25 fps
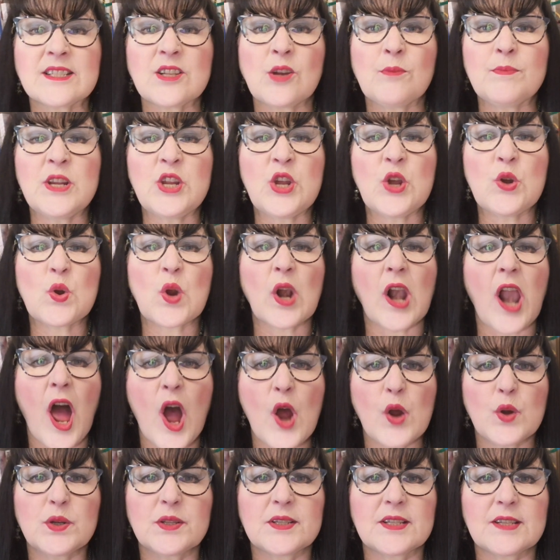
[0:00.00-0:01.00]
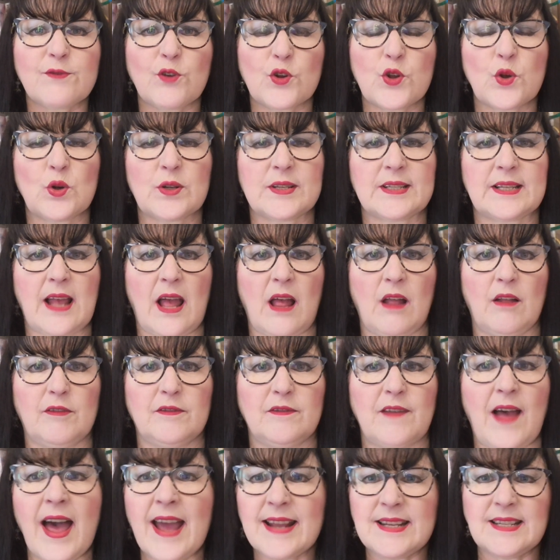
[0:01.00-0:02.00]
some new clothes for
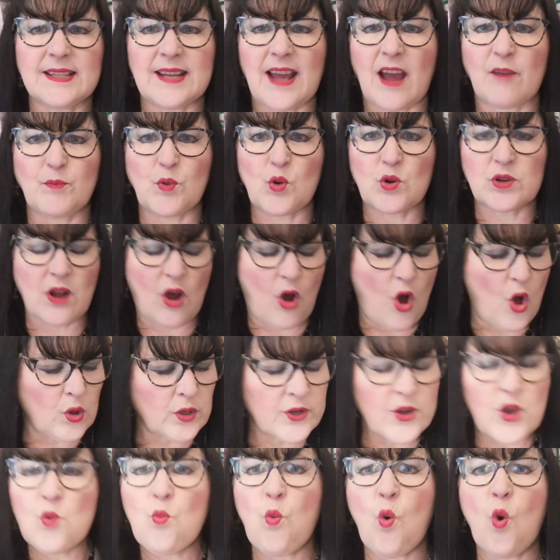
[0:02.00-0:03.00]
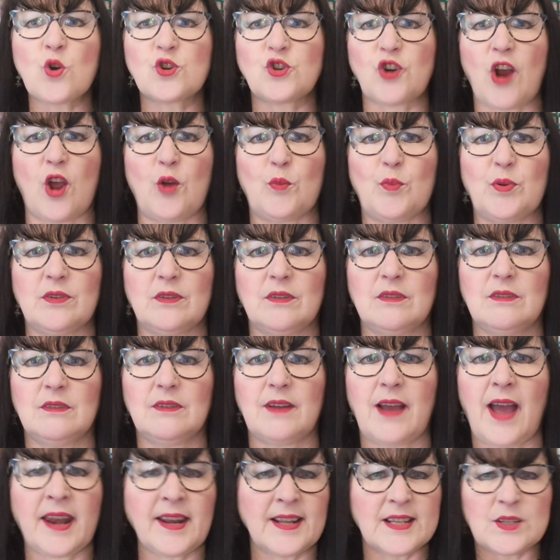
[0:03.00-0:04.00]
yourself. I did. I bought a whole new wardrobe,
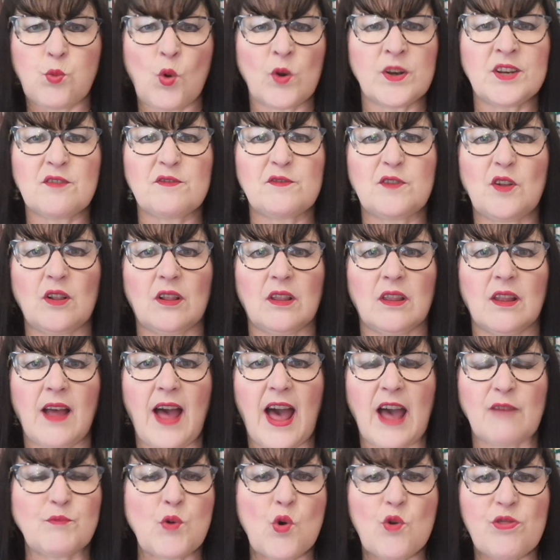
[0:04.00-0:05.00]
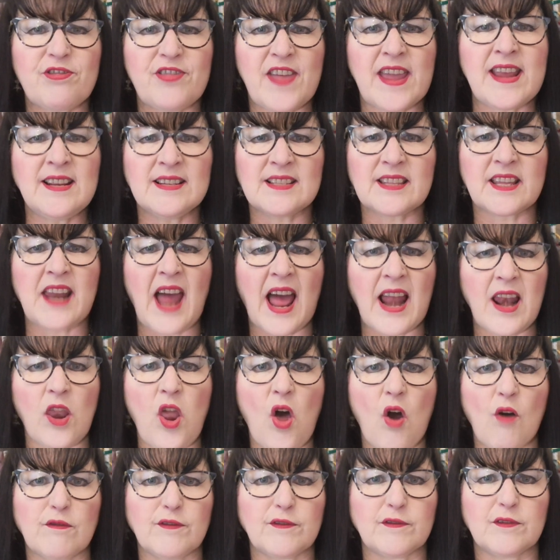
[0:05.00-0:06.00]
and it's wonderful. I bought things that I
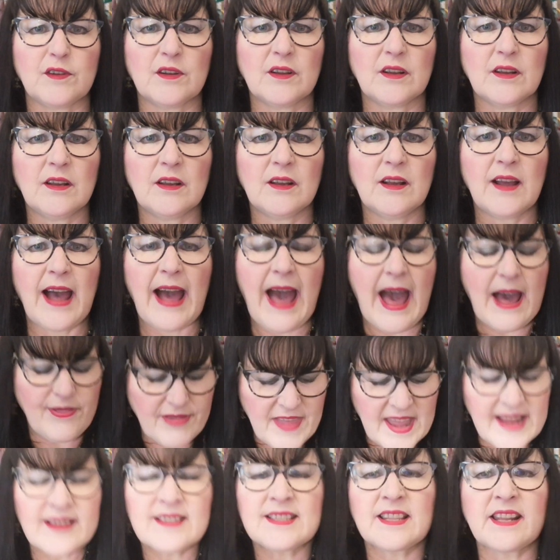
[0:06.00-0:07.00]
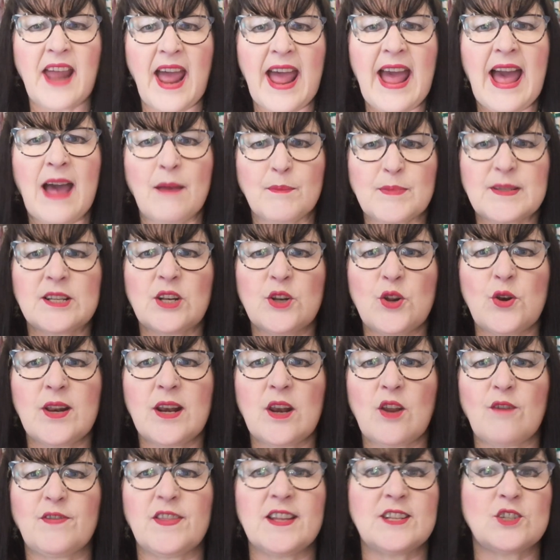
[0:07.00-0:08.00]
love. Things that I
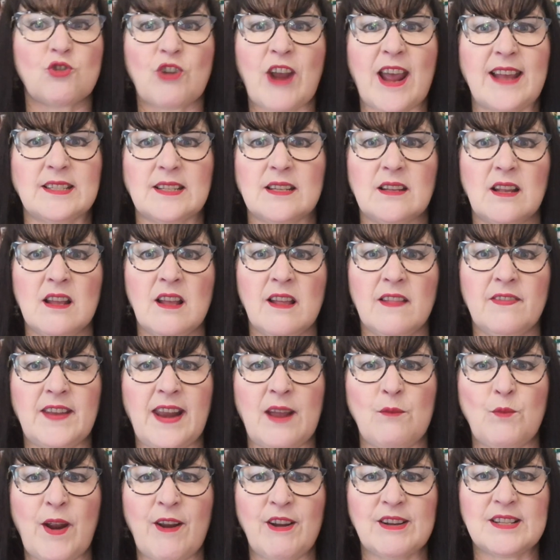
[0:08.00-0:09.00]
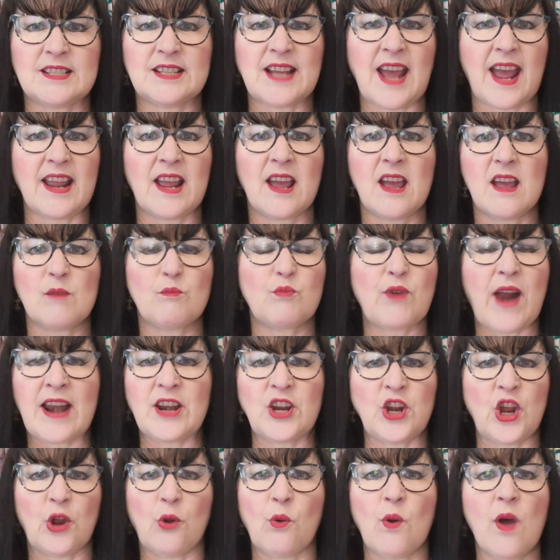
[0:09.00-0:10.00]
absolutely love. This dress that I'm wearing today,
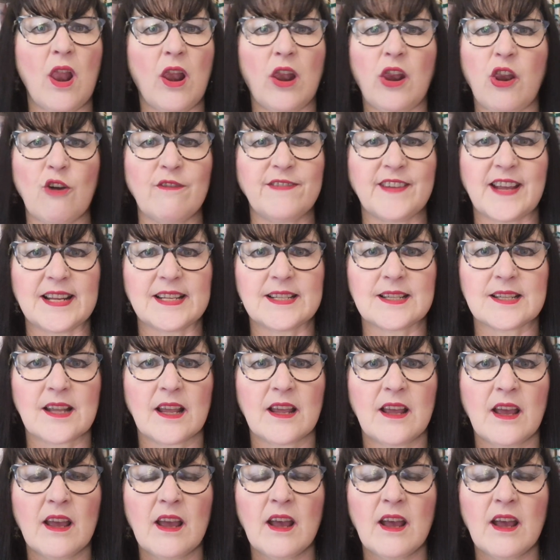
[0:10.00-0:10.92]
brand new, love it.